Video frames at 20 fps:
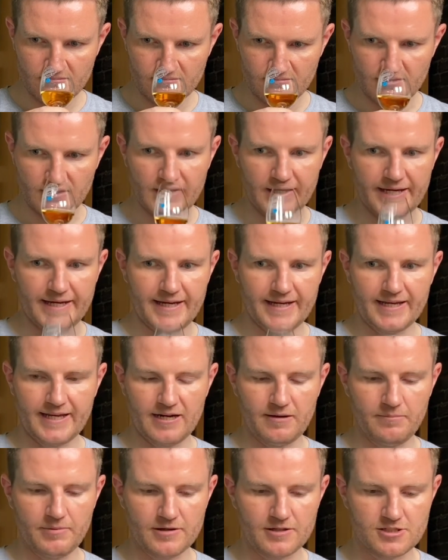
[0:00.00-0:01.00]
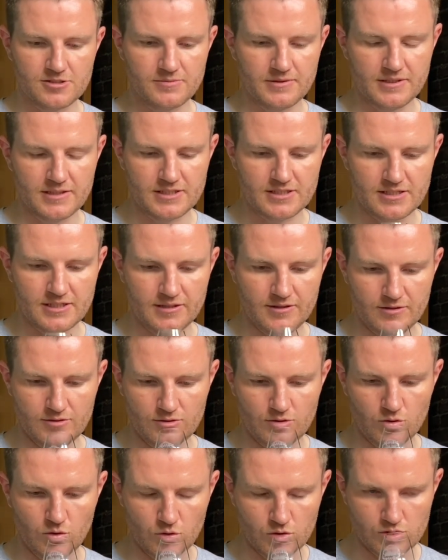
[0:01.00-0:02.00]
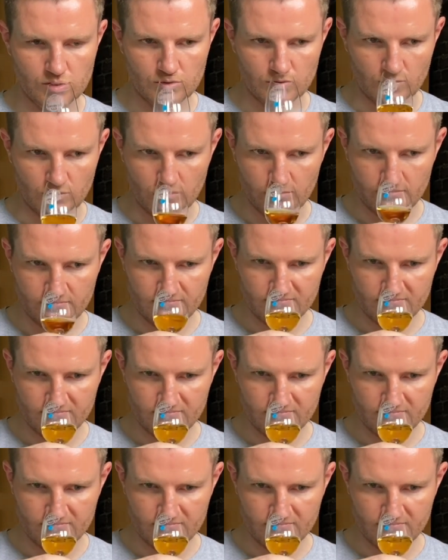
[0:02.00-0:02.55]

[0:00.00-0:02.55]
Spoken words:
Yeah, kind of burnt sweetness now, coastal,